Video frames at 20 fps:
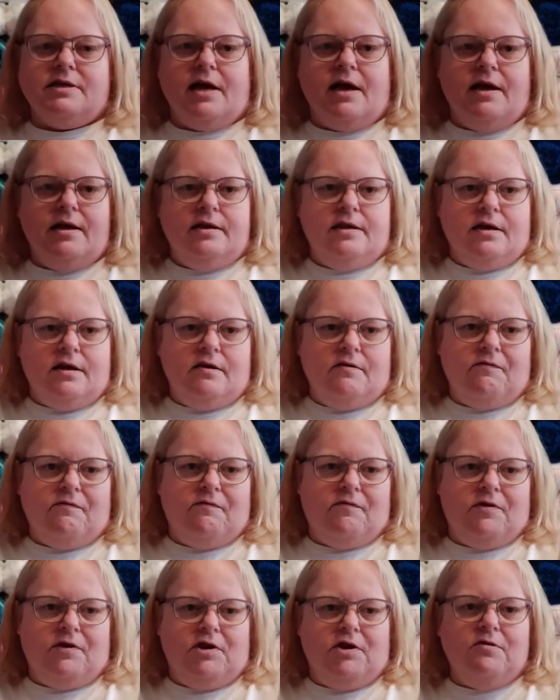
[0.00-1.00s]
kind of
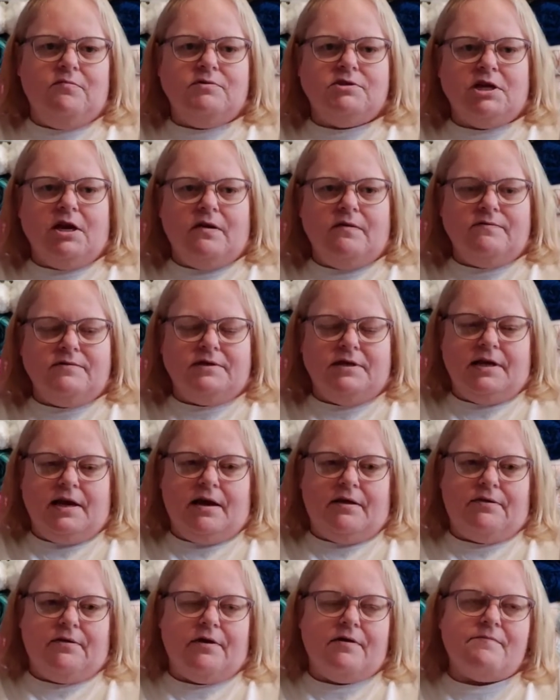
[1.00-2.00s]
cube shelves
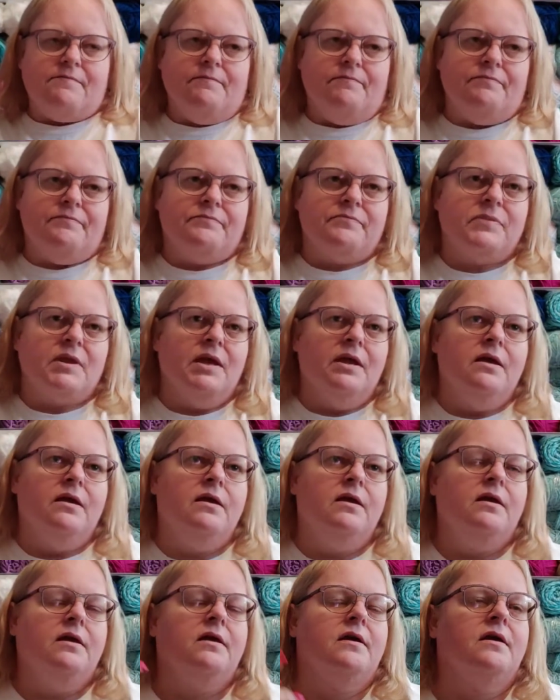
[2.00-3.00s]
together.
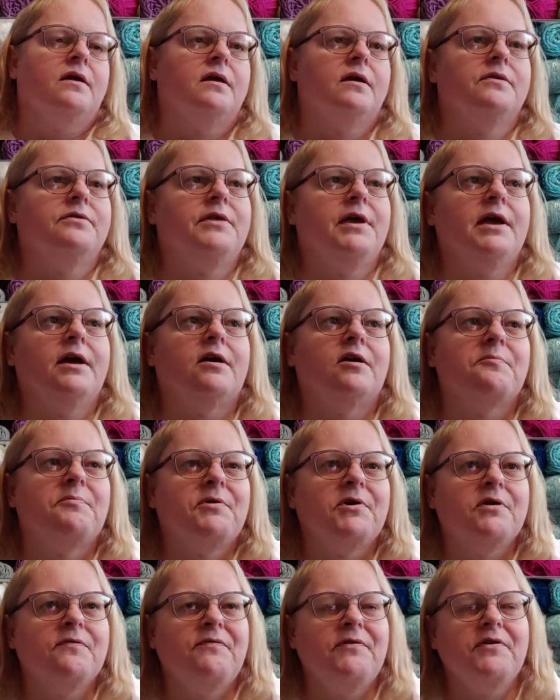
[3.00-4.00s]
They are
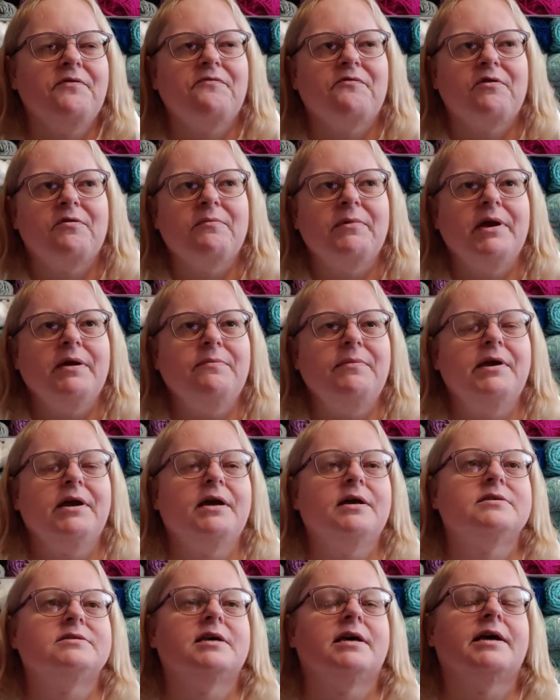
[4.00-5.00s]
perfect for me
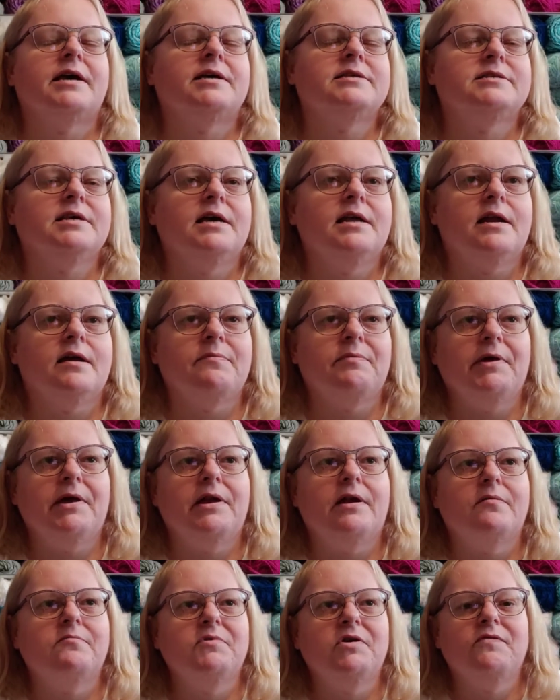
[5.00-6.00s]
because, like I said, I
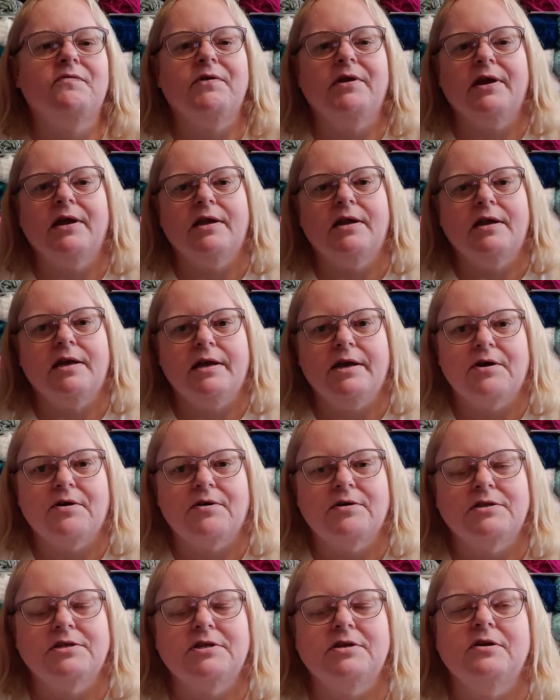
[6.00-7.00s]
plan on moving in a year
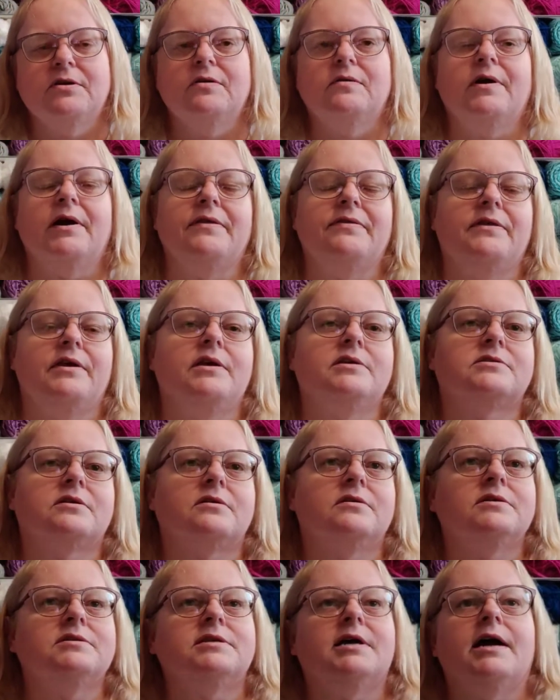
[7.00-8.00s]
or 2, and these are
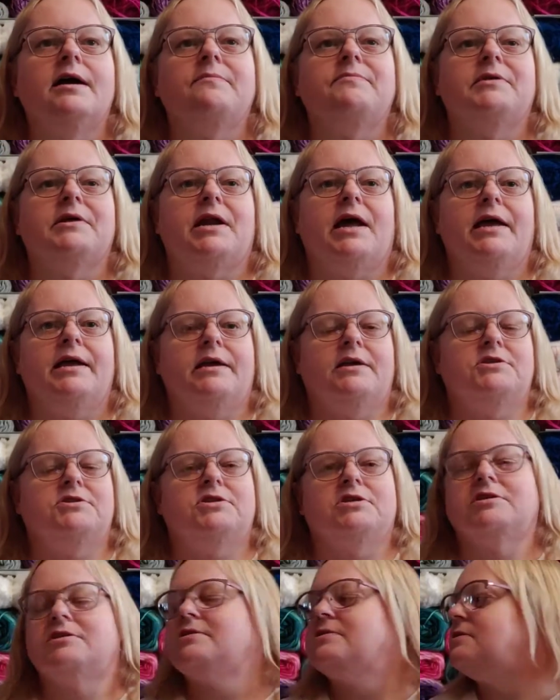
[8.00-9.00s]
the type that I can
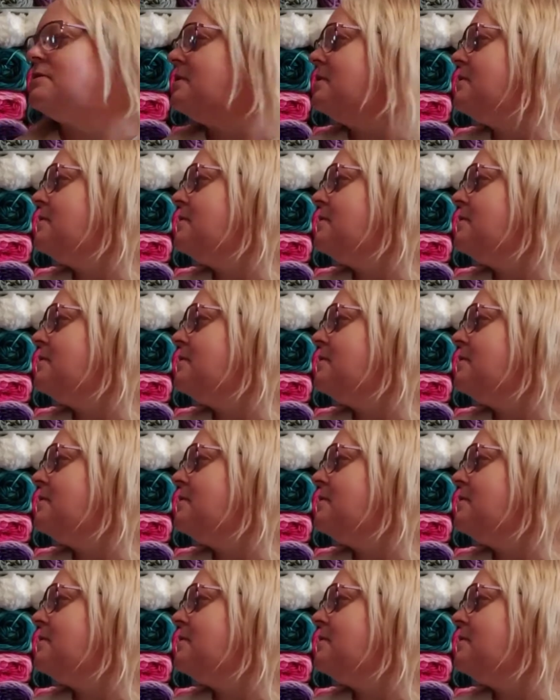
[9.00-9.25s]
just